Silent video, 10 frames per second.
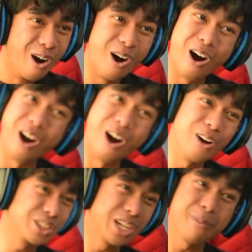Oh,
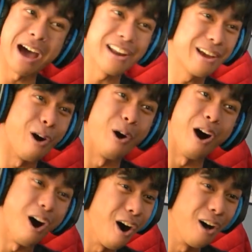she about to go
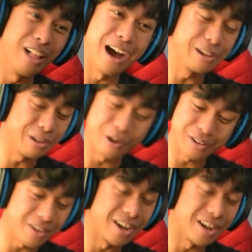all out. You don't even